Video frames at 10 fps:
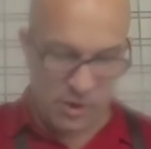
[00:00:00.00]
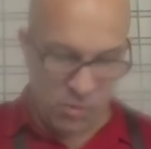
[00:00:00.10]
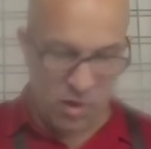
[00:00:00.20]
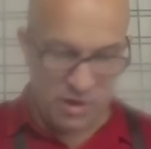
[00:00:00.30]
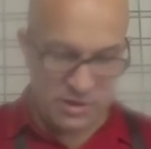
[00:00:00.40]

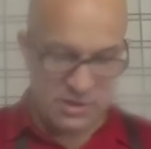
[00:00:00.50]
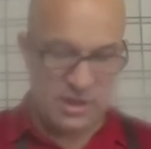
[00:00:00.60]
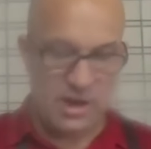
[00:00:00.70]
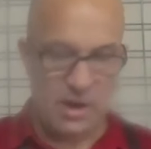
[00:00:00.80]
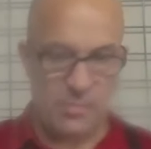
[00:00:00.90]
one
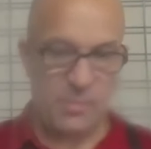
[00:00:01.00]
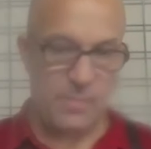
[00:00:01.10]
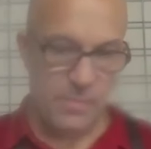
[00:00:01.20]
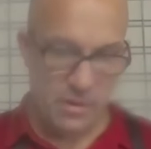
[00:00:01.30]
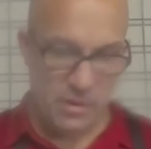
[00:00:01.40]
setup
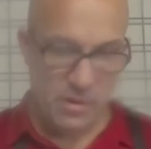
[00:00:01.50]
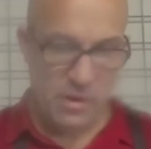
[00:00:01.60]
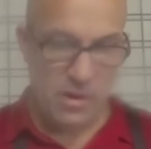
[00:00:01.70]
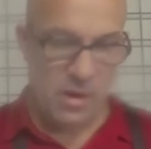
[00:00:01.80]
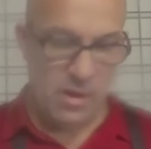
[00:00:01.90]

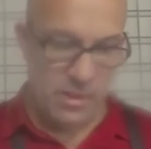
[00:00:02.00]
on the